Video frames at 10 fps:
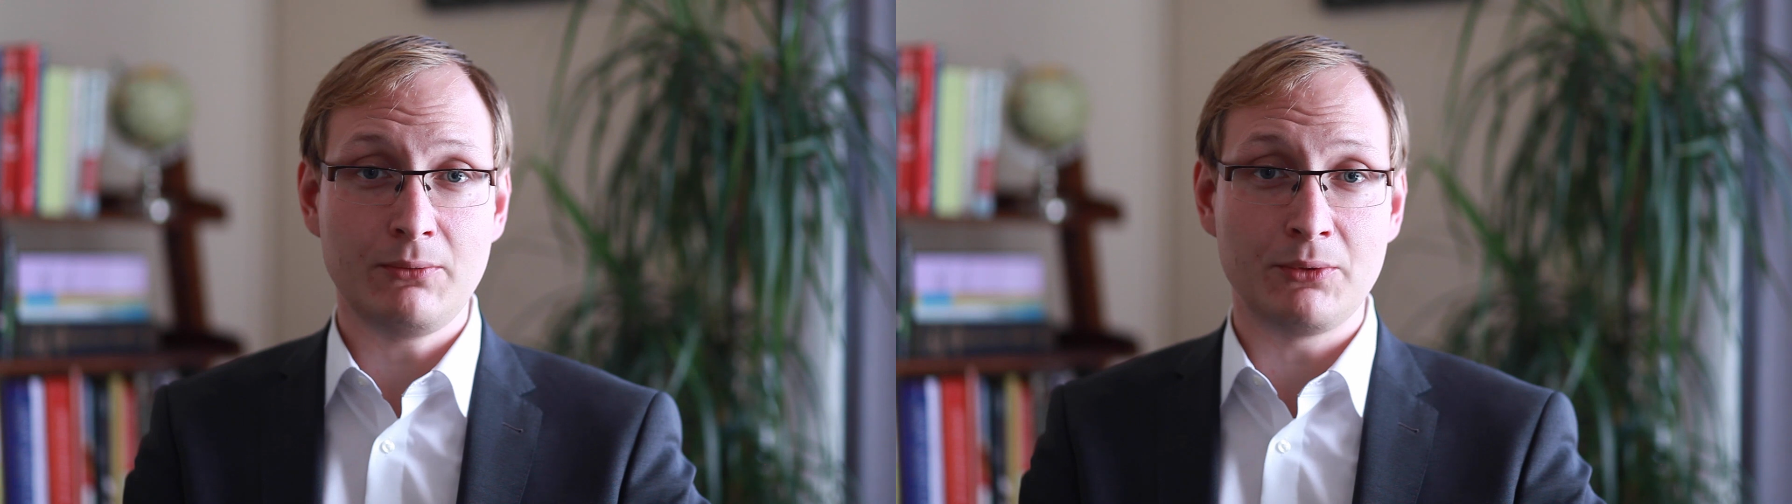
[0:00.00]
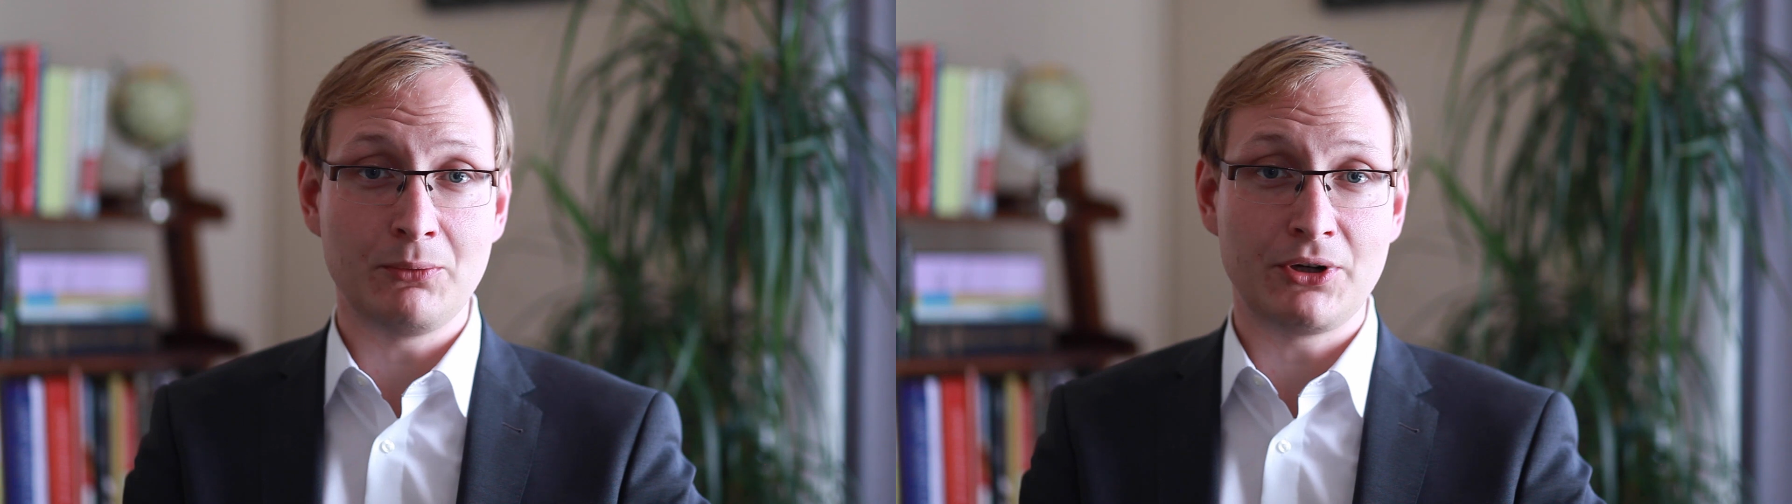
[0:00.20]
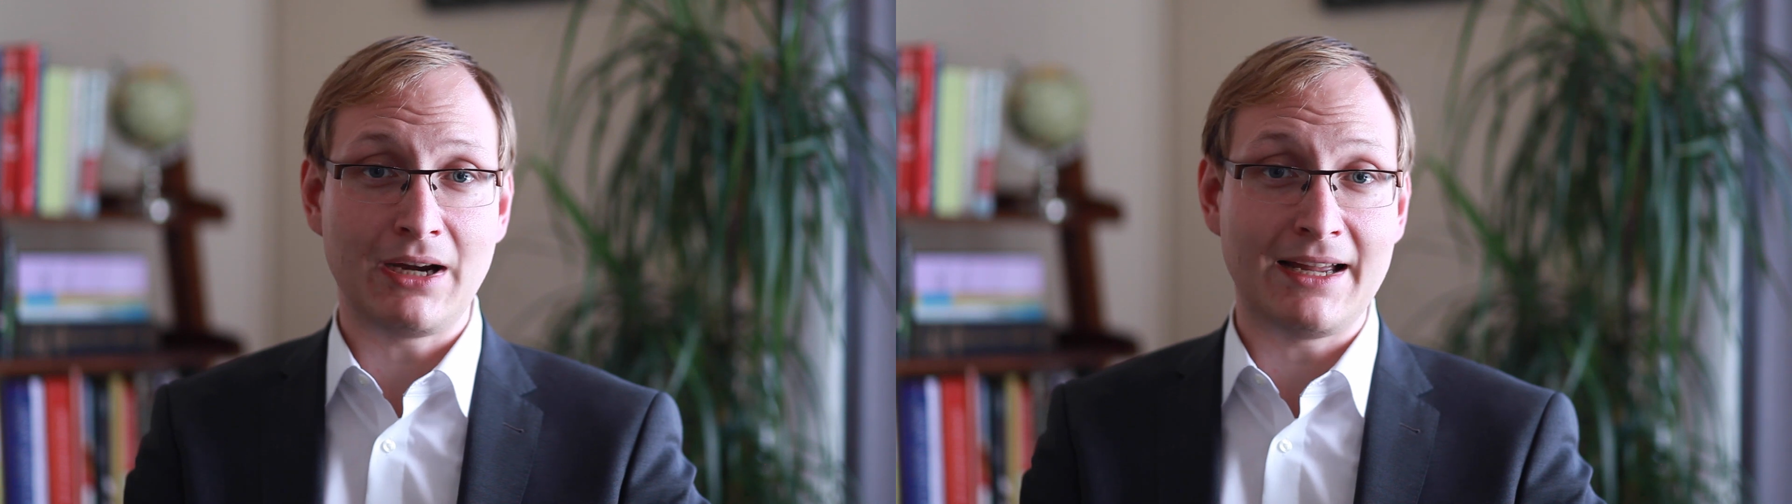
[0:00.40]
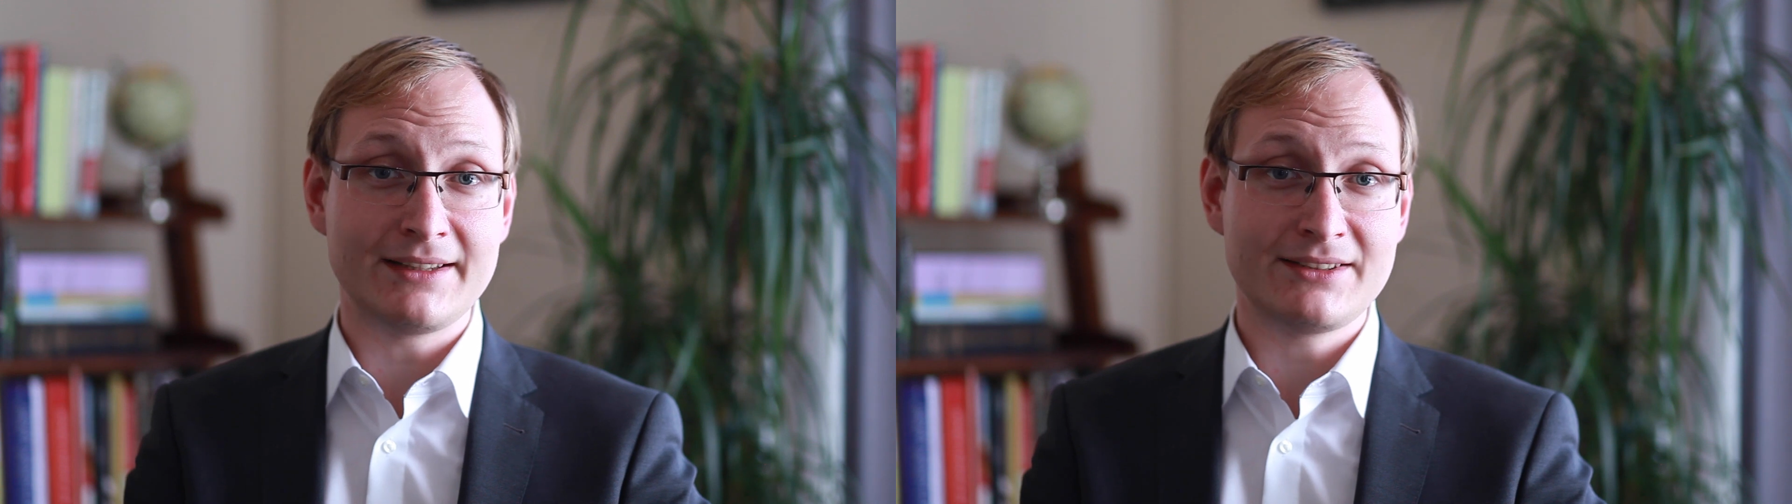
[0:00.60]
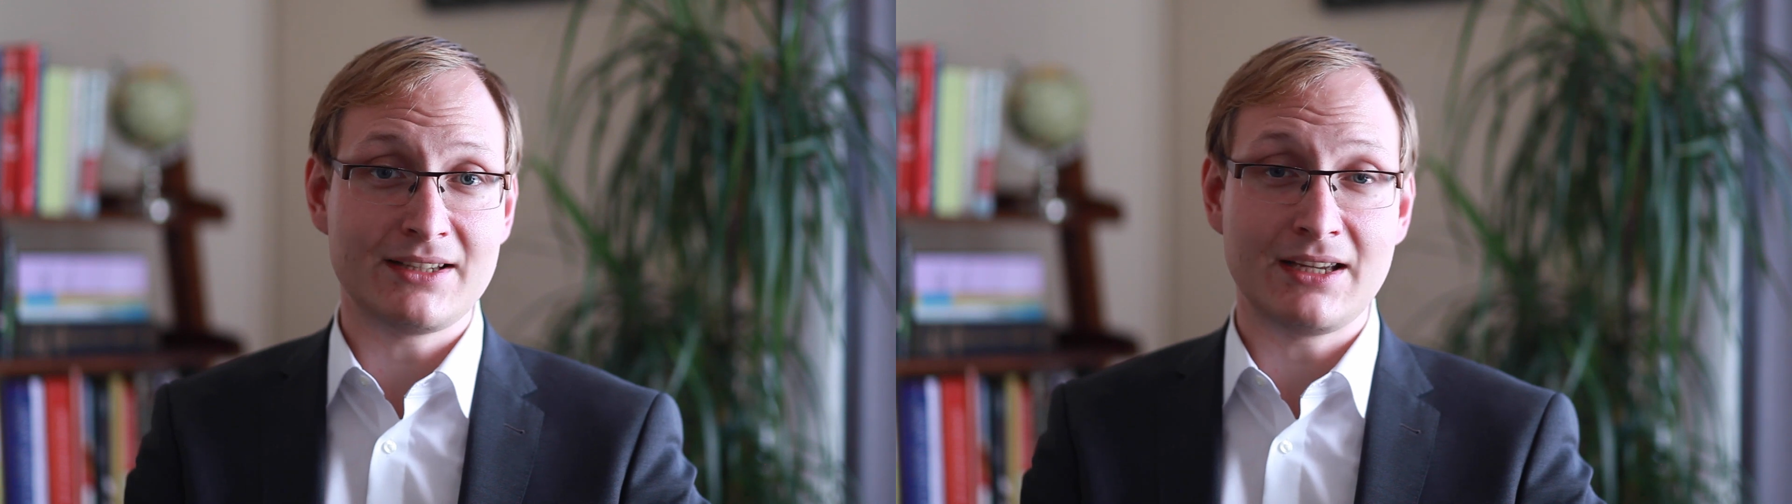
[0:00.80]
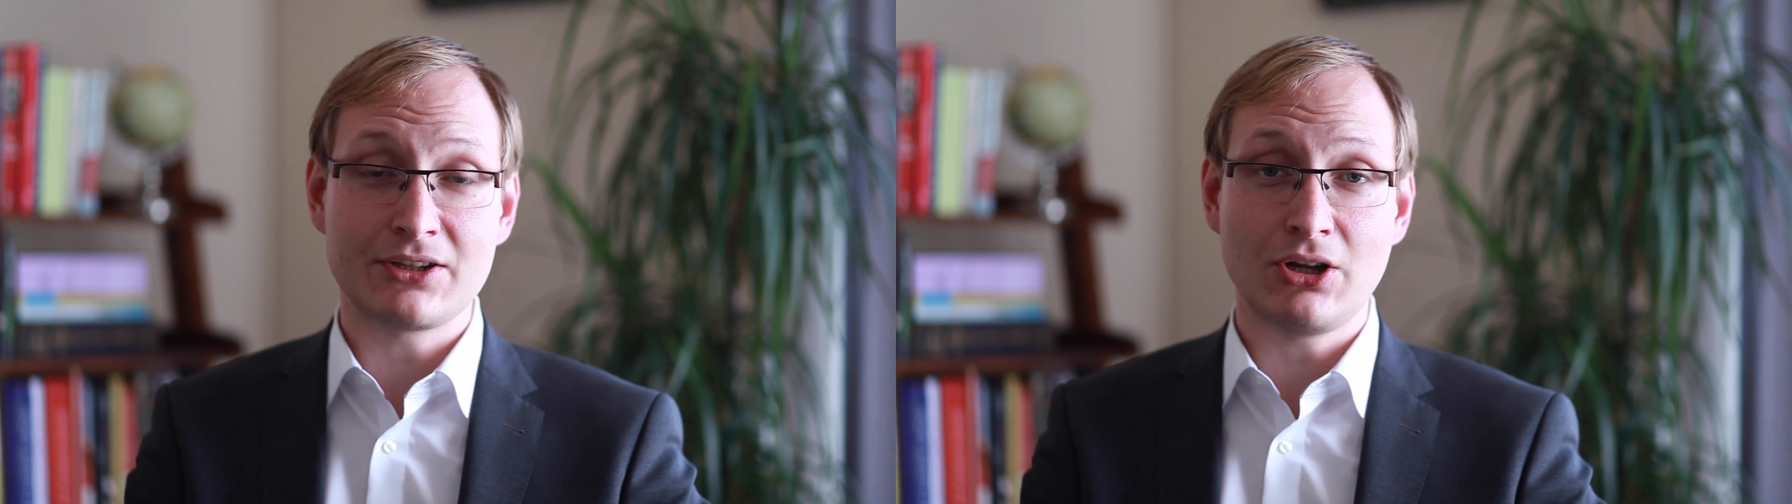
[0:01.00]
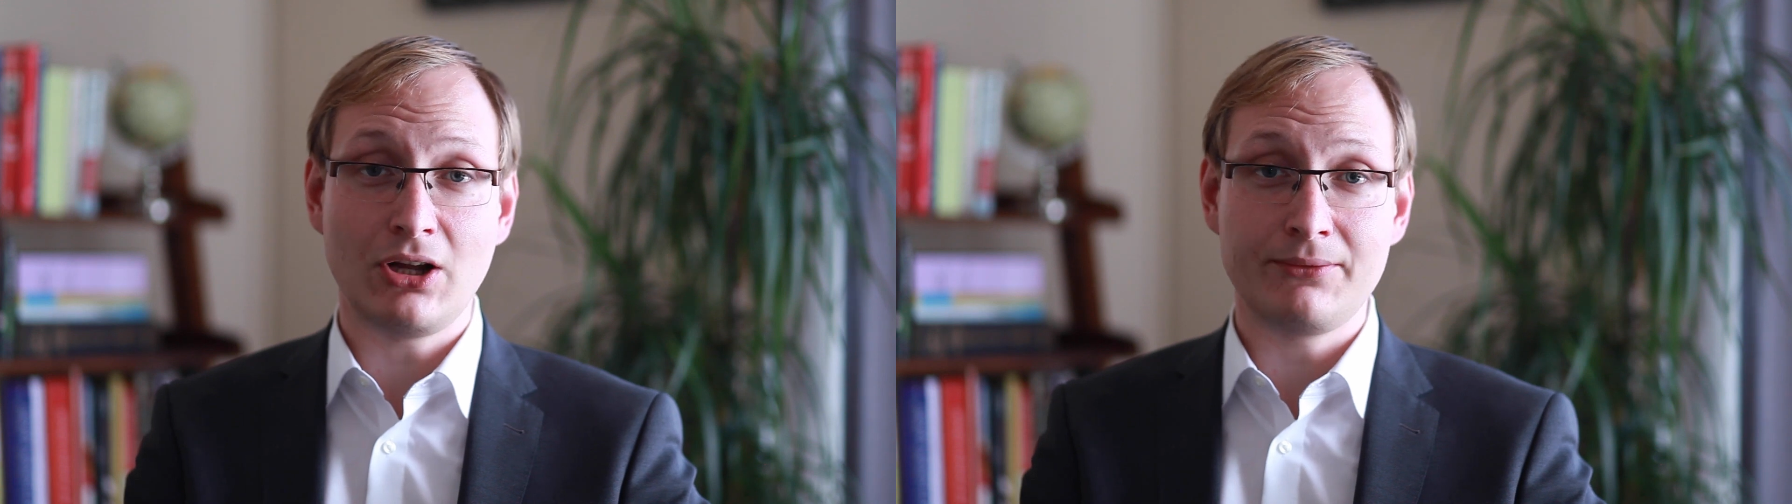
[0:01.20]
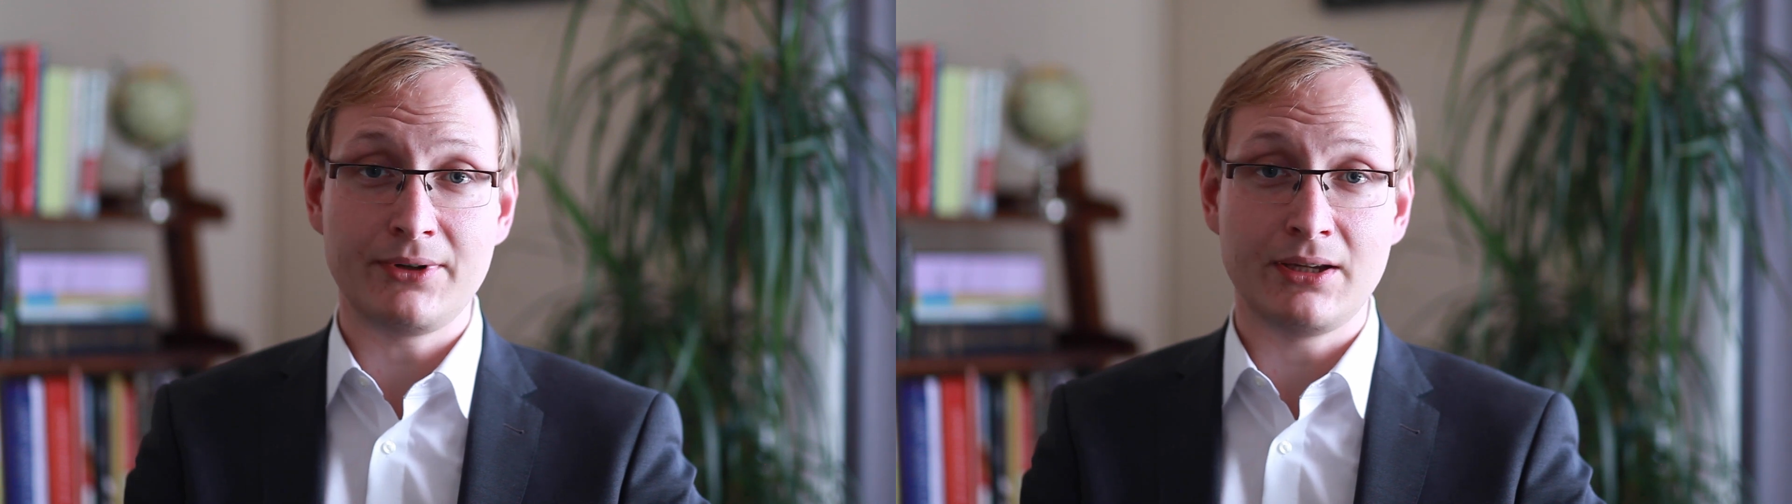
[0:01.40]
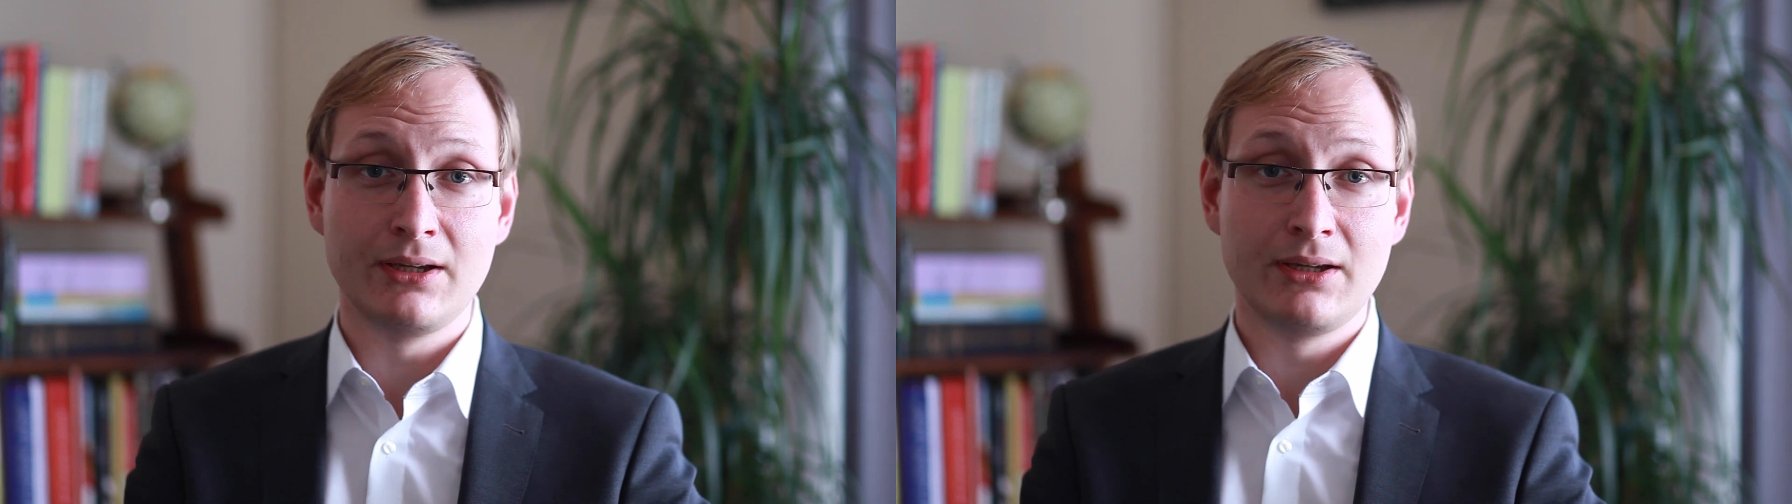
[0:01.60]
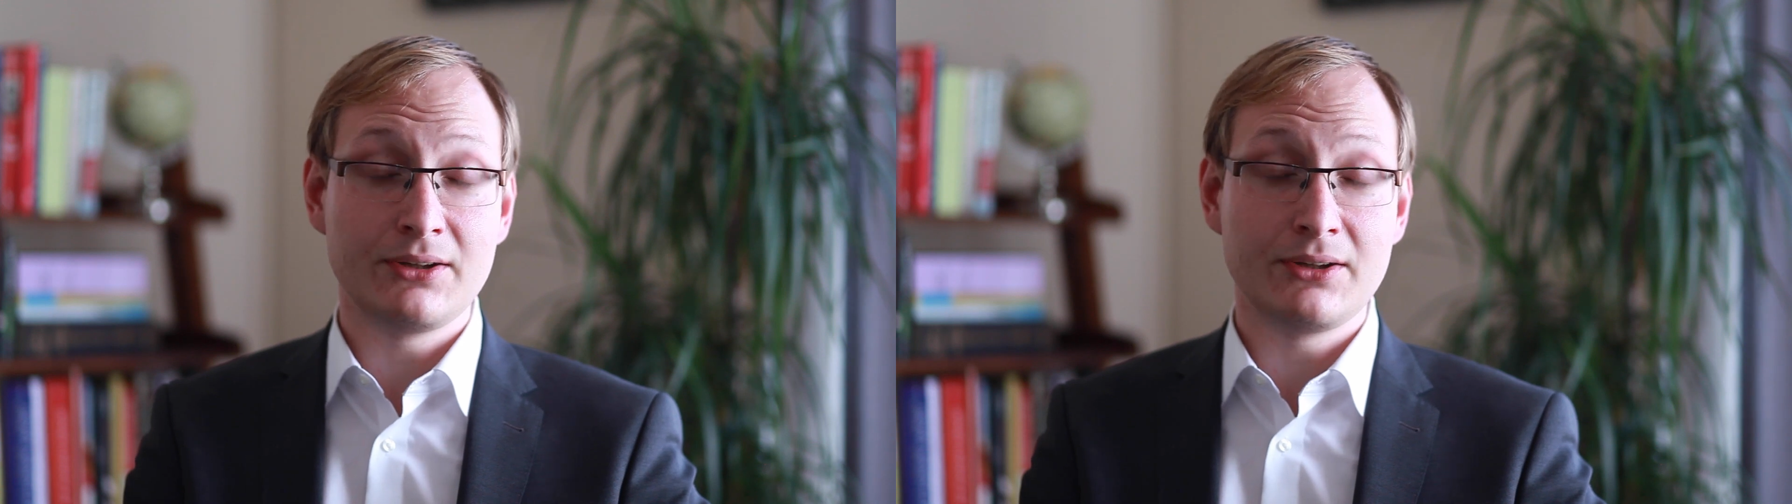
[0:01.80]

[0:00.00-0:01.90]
when we are asked to get coffee,